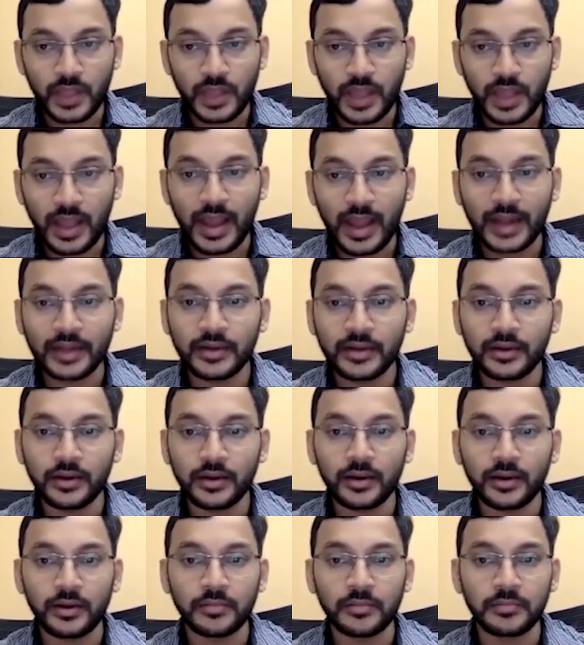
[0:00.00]
and
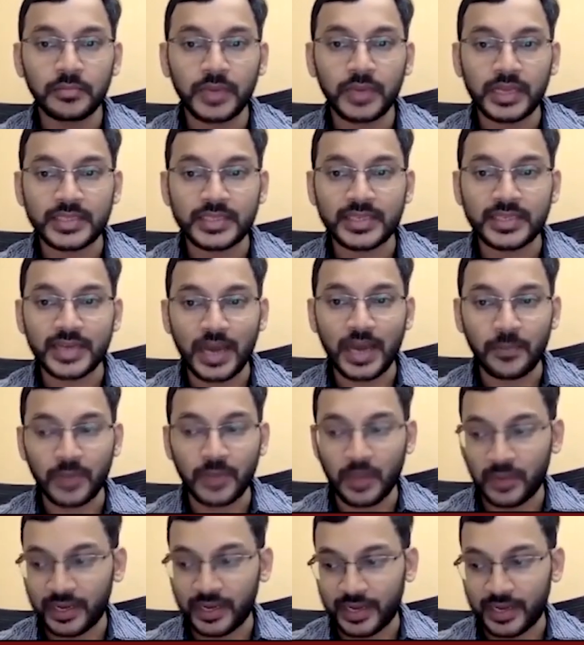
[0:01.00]
it's an
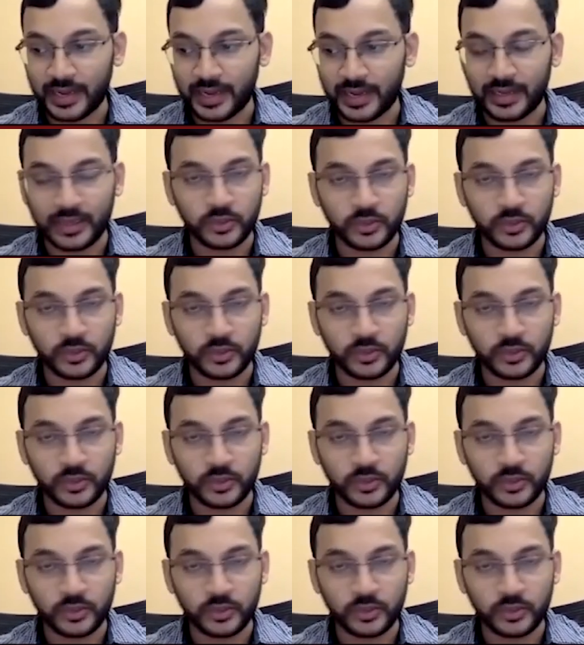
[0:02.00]
upcoming technique.